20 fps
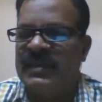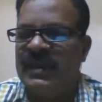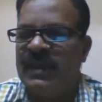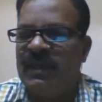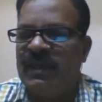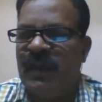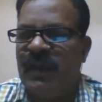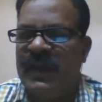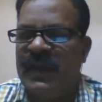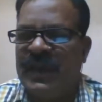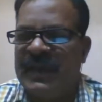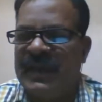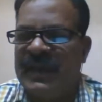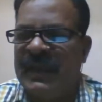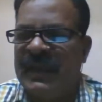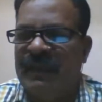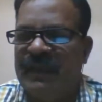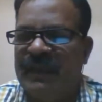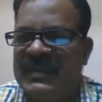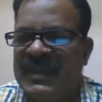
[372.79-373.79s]
you are getting the
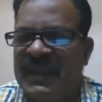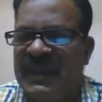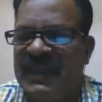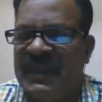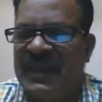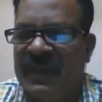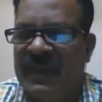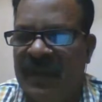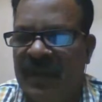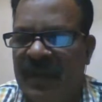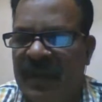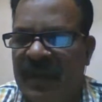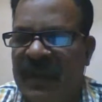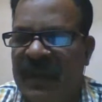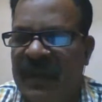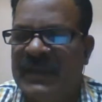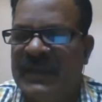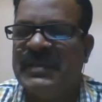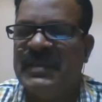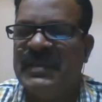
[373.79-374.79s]
basic uh,
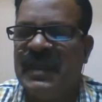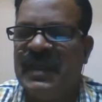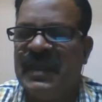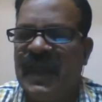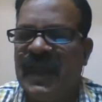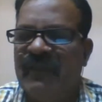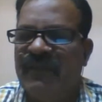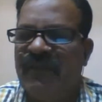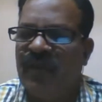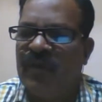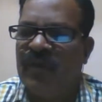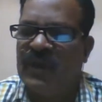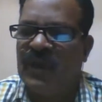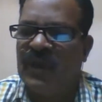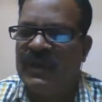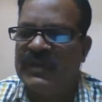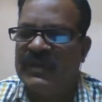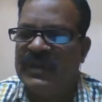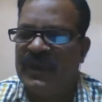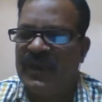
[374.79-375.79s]
necessary like food,
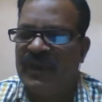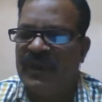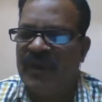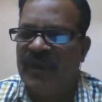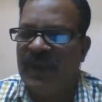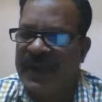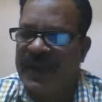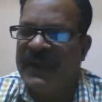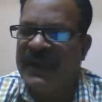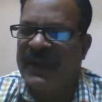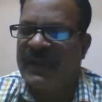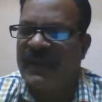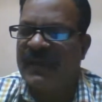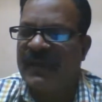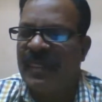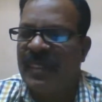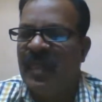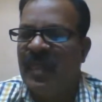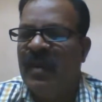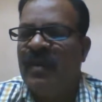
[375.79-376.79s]
clothes, shelter you are getting.
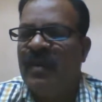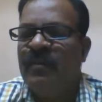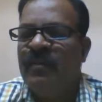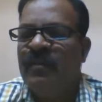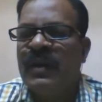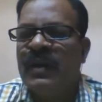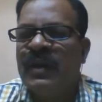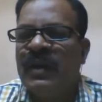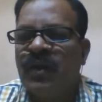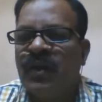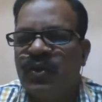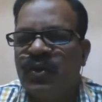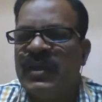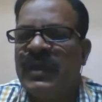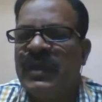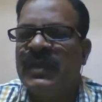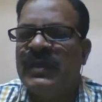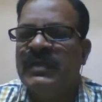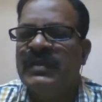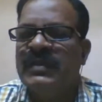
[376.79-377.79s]
But the question is,